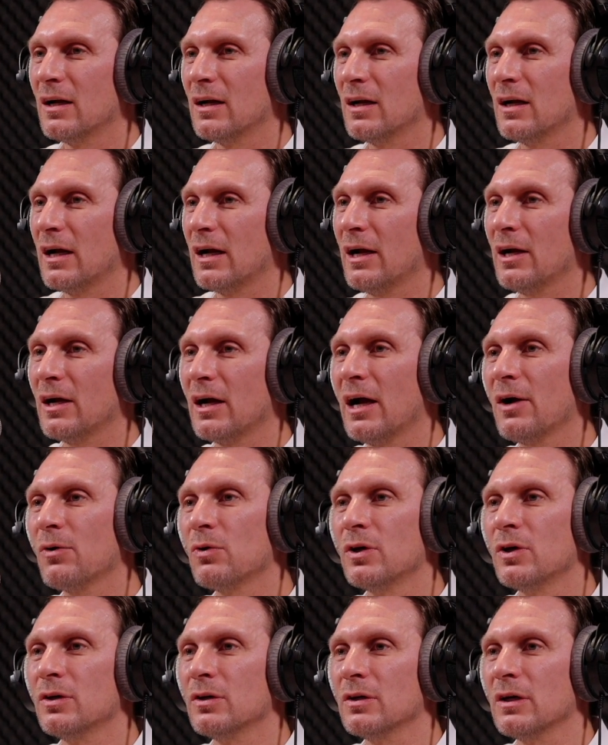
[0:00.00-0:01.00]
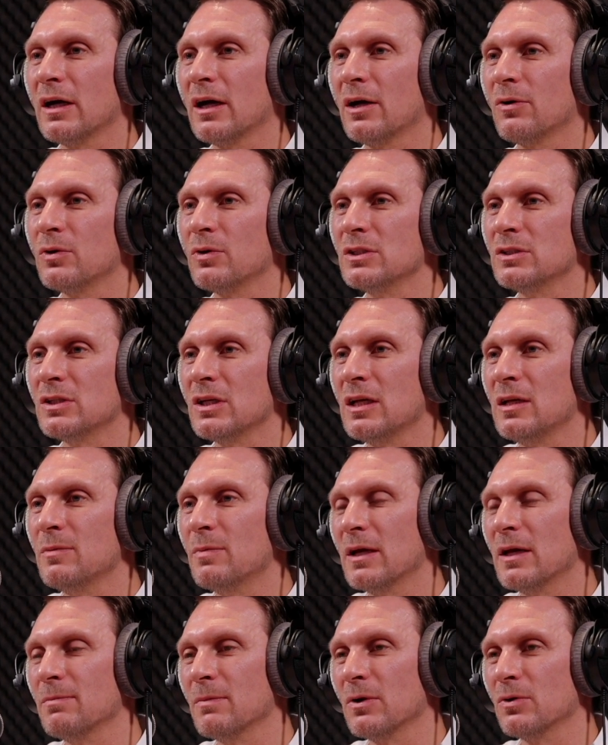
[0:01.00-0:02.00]
How is
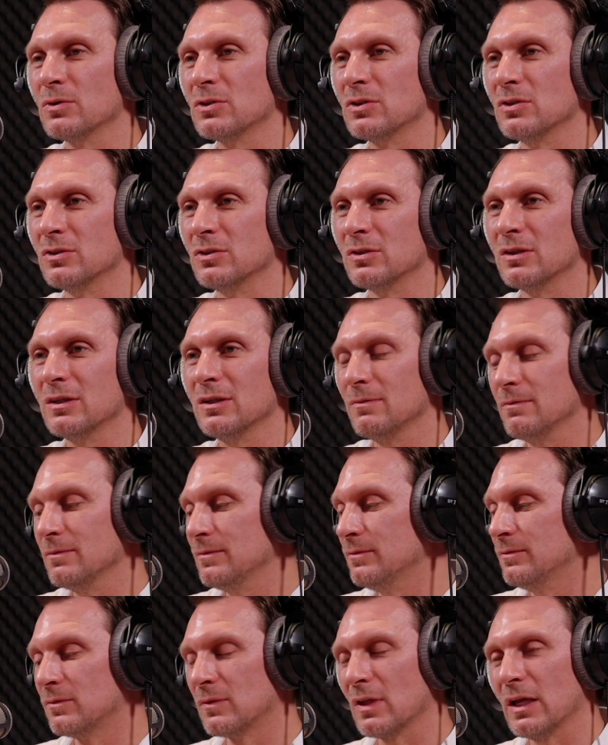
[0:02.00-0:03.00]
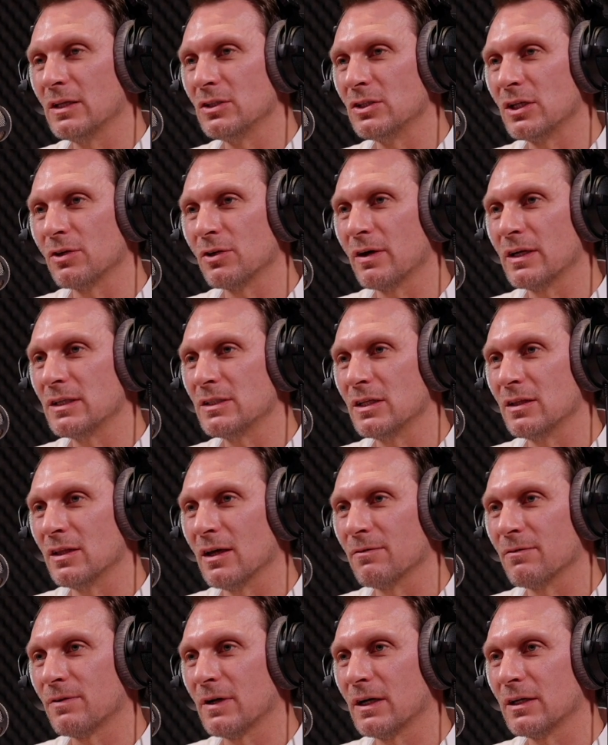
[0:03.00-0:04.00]
eBay Motors integrating
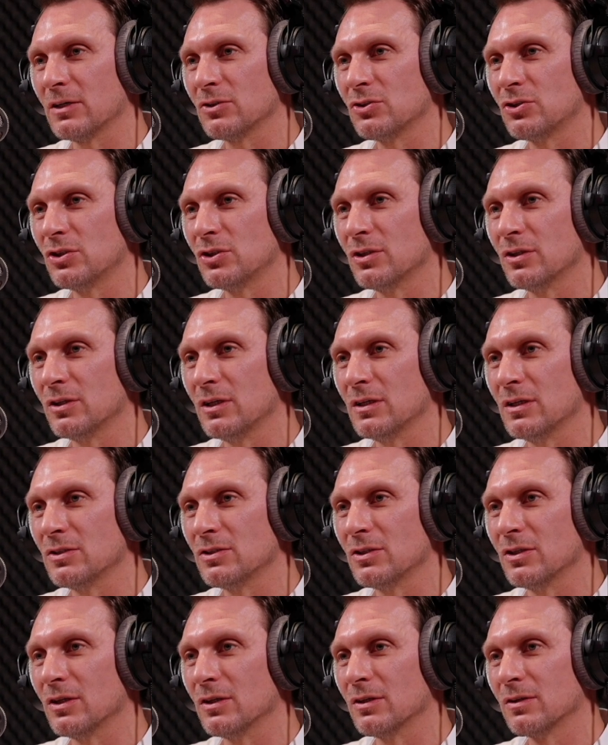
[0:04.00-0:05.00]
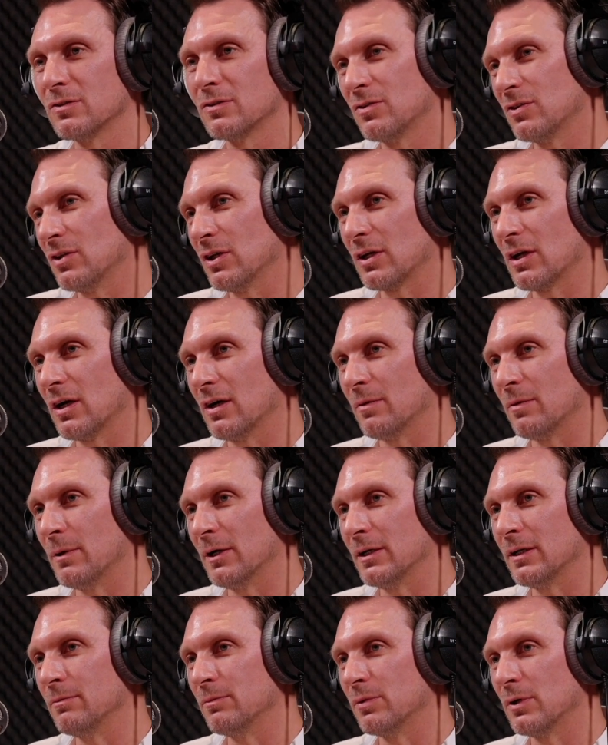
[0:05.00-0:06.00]
that finance journey into the car
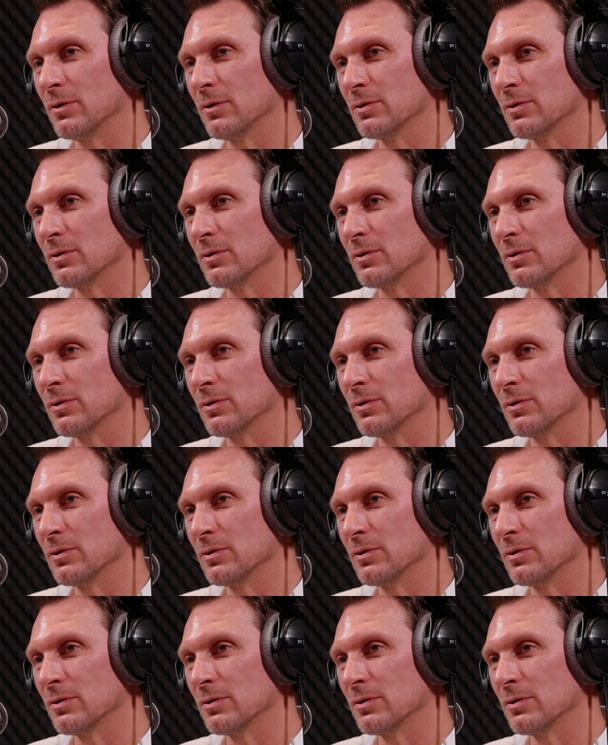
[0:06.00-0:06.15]
buying process?